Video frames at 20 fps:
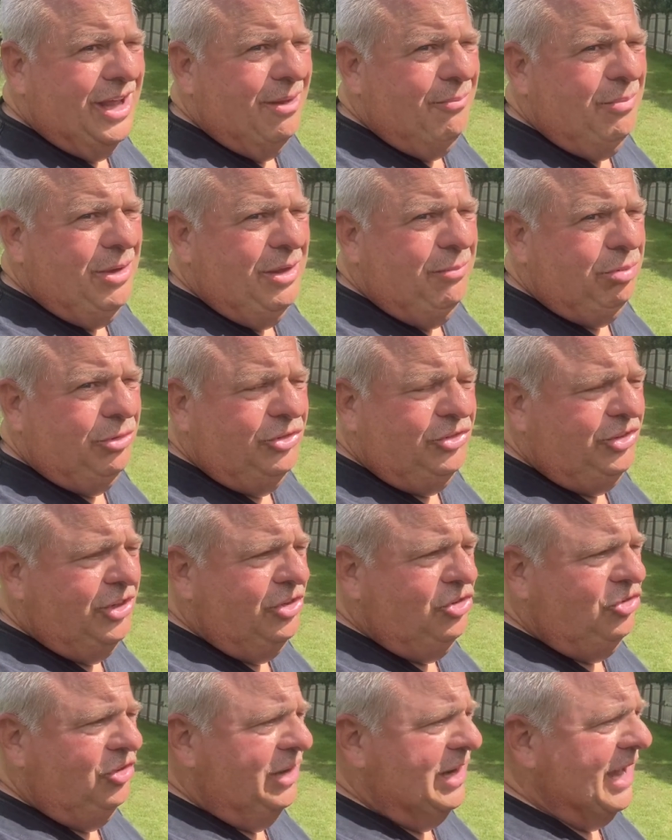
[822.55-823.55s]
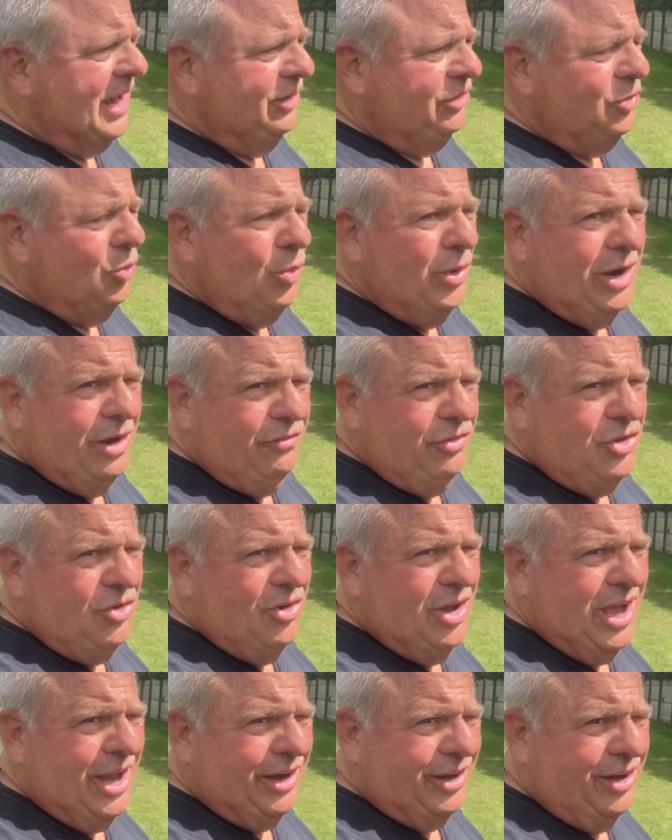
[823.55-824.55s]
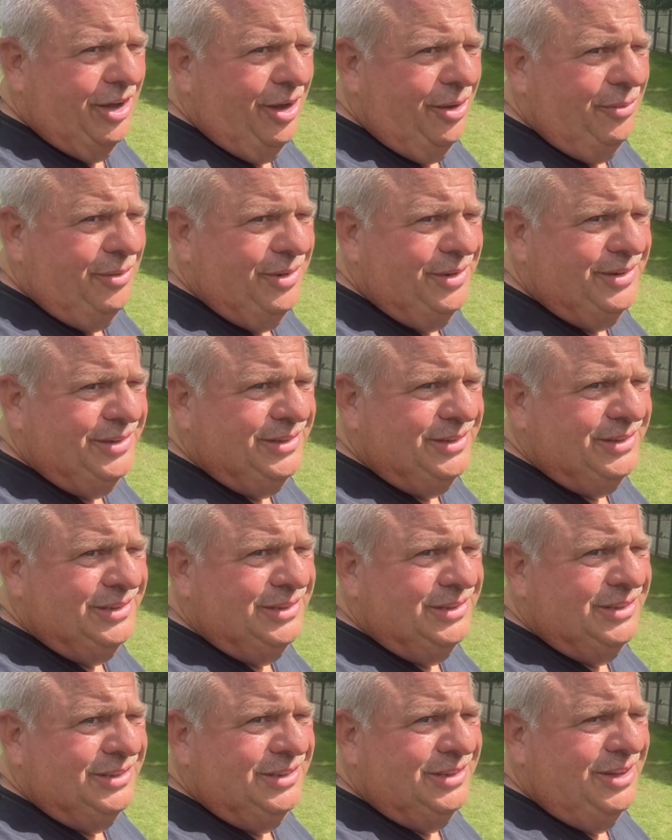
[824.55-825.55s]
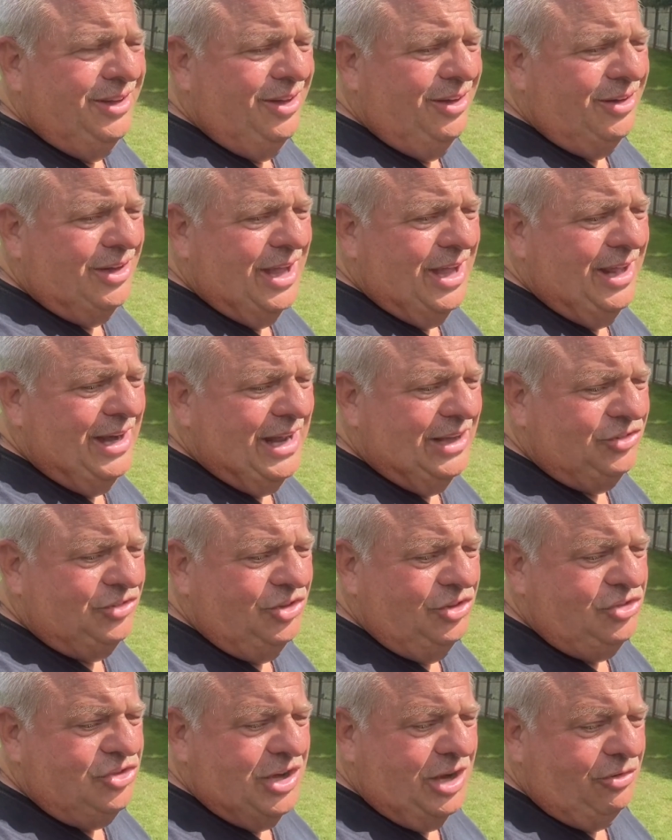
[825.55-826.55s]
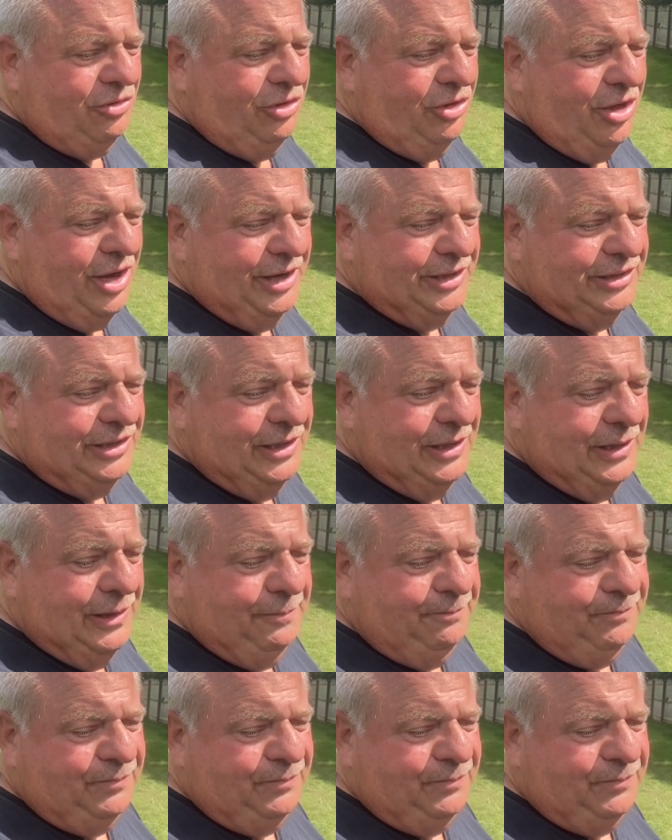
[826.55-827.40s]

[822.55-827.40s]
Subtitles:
and be precision out to wherever you got to go. Okay, that's the general idea.